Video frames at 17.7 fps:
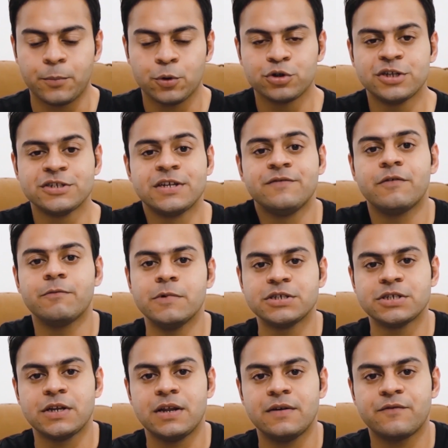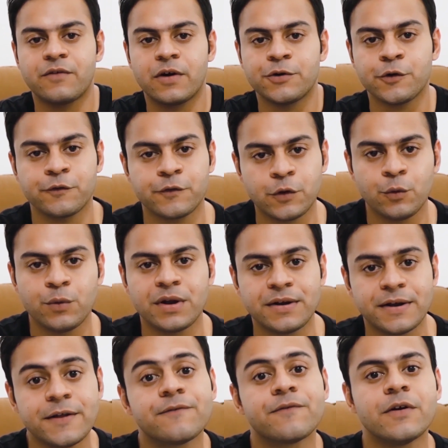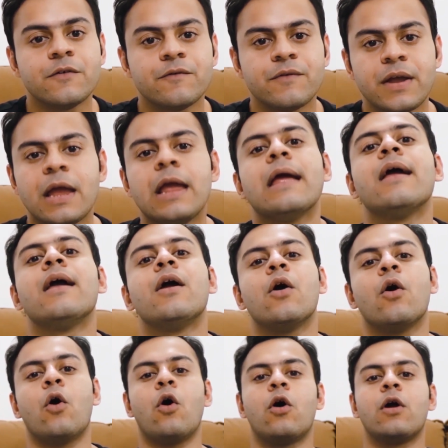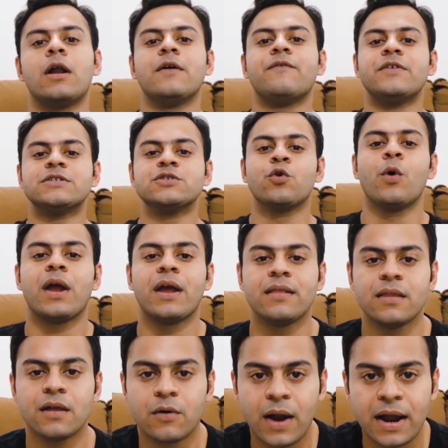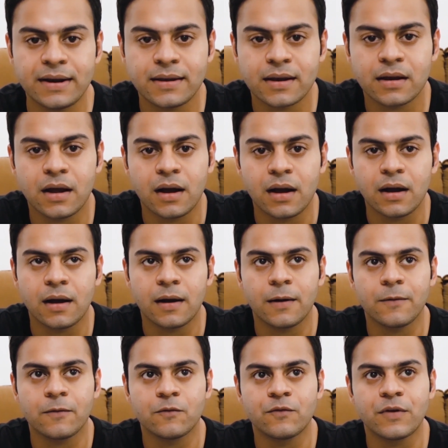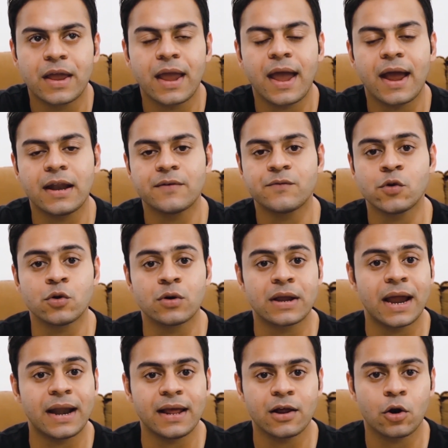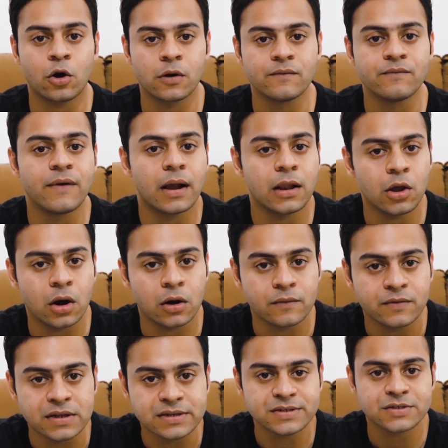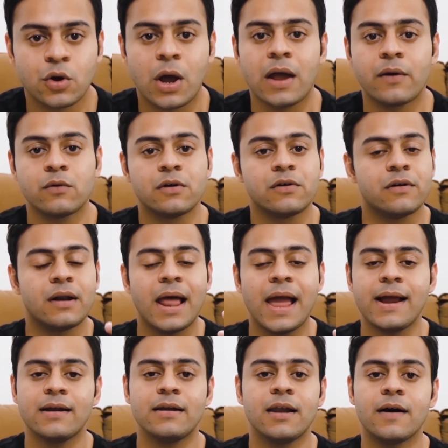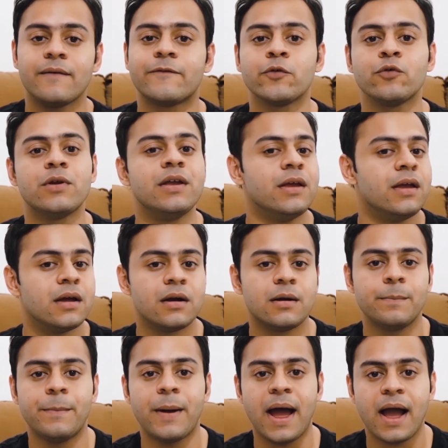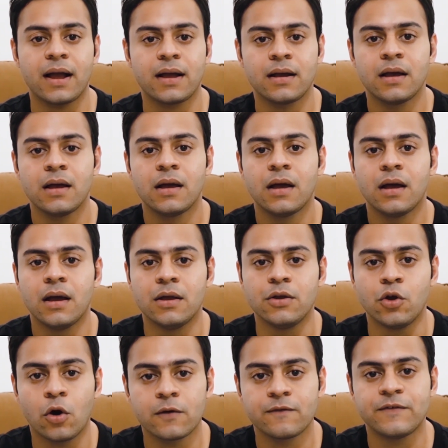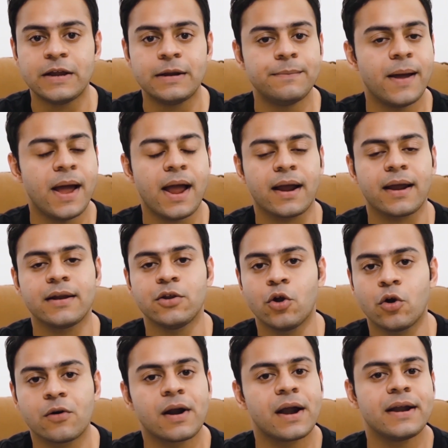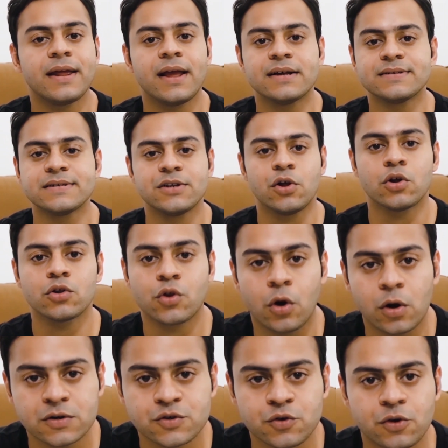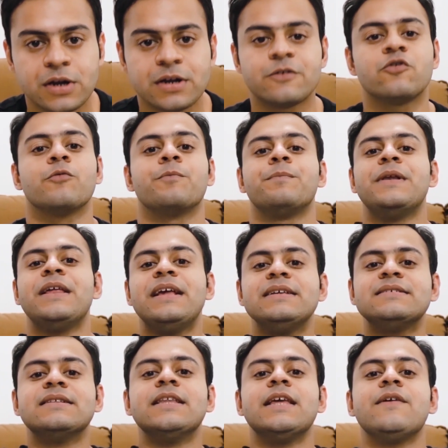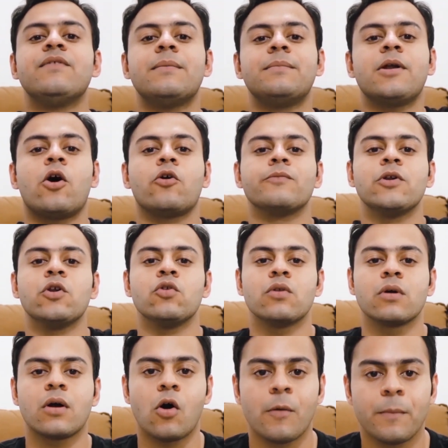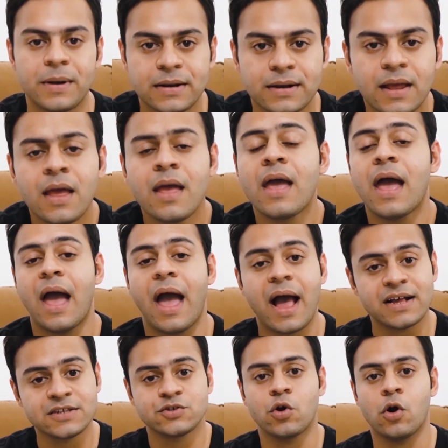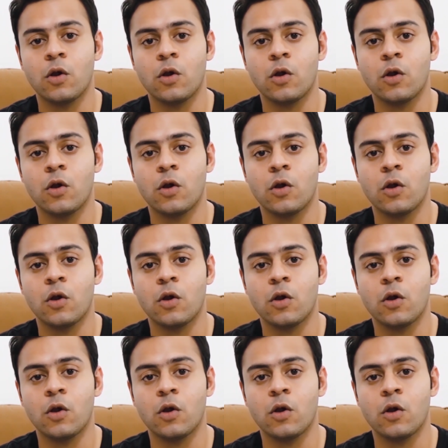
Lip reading: put this information in front of you in a different way, or if it's going in the right way, and if you're getting a lot of value out of So I would love to hear back your feedback and your ideas and your thoughts on it. So please leave them down below in the comment. As